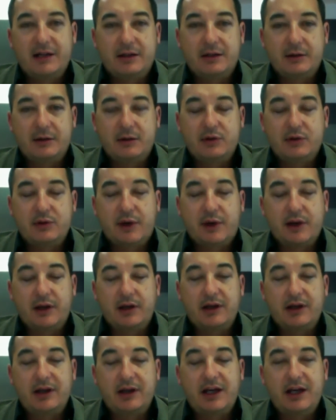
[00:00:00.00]
And it was one of
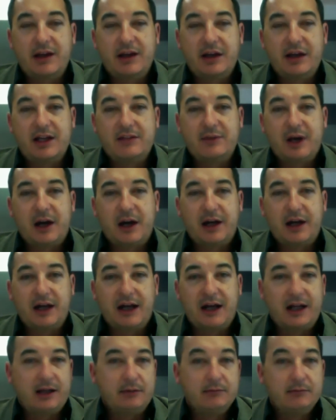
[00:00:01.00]
the key things behind
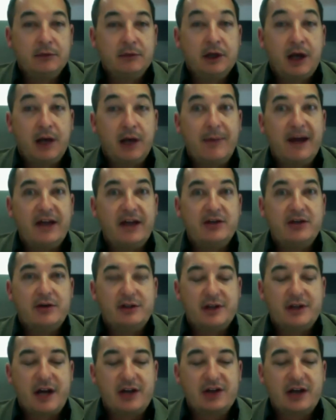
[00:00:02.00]
getting a major
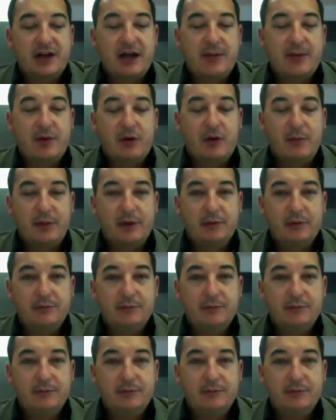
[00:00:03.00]
international airport there.